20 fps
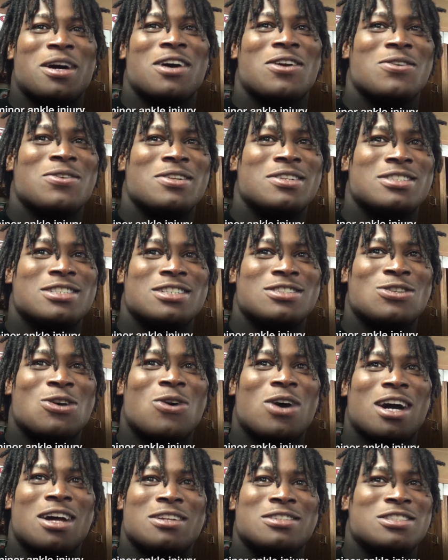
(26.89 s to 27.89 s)
battle and just
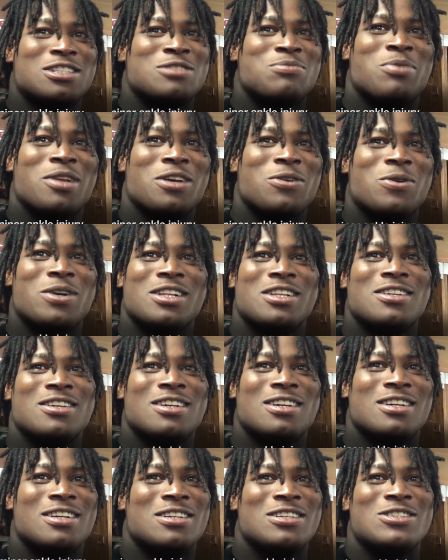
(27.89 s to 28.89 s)
go out and just play, really,
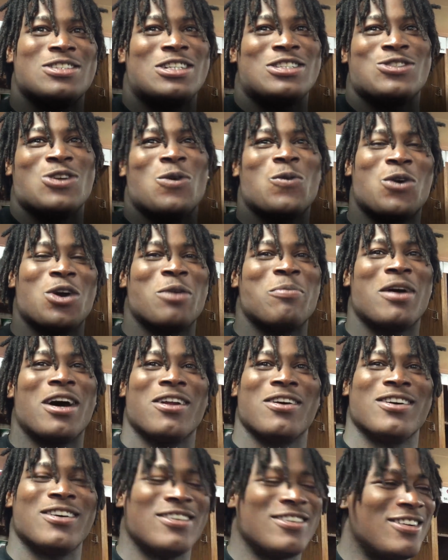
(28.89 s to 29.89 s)
and just don't worry
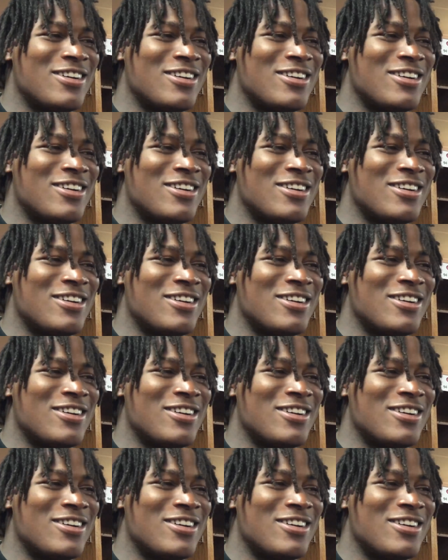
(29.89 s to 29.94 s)
about an